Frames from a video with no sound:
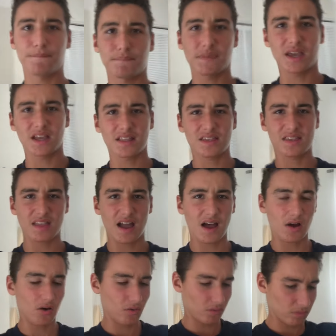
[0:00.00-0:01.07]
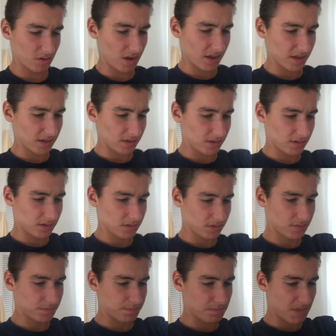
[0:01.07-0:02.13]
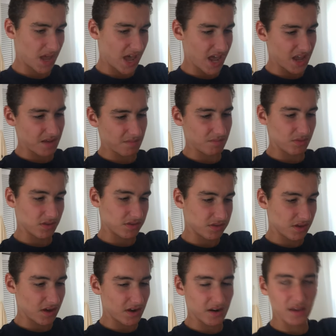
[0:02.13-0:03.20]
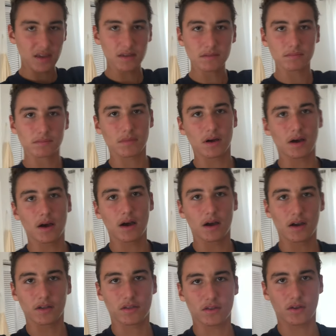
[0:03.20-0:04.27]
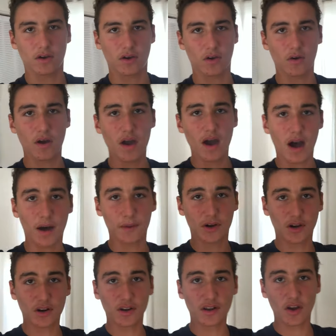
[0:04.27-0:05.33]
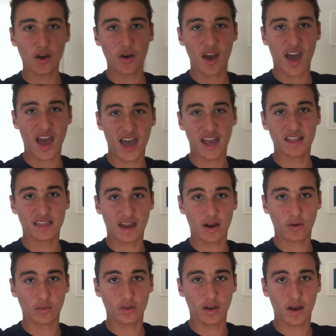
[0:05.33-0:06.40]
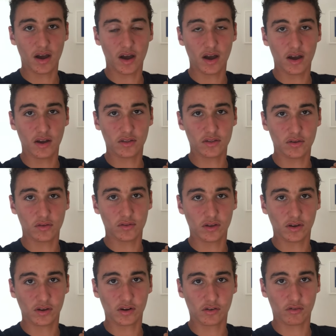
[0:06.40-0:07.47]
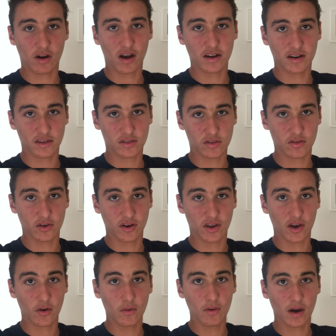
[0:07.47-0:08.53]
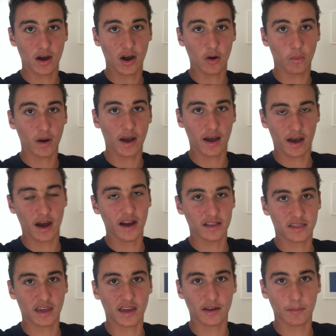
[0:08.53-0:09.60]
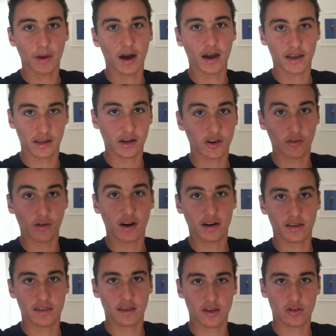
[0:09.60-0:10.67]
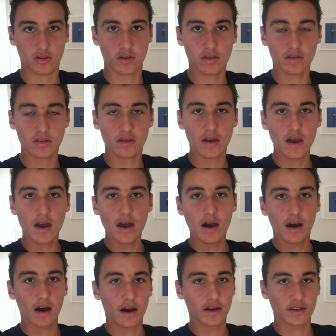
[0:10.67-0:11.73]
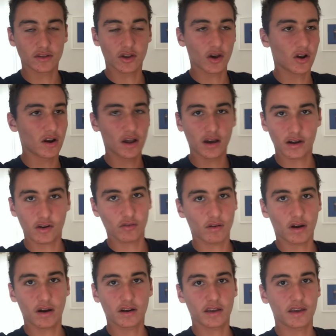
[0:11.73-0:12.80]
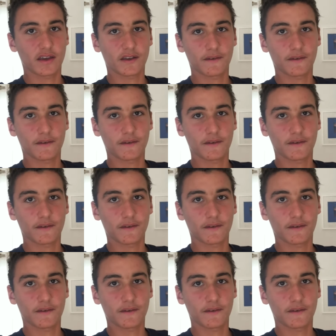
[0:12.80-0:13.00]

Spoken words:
it's now like 8:30, so I'm gonna go head down to the karate studio where I take my karate sessions, learn karate,